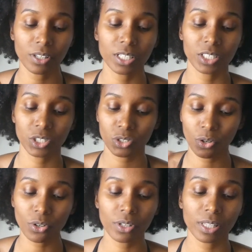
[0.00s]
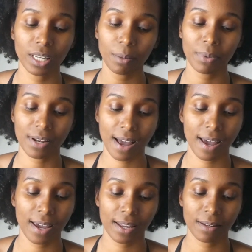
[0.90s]
circling
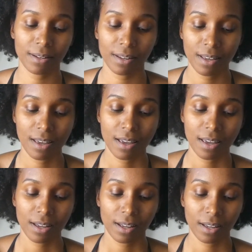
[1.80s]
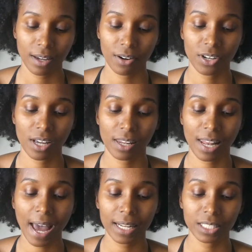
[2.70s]
Benin area a
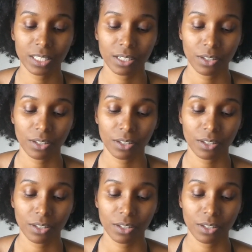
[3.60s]
lot,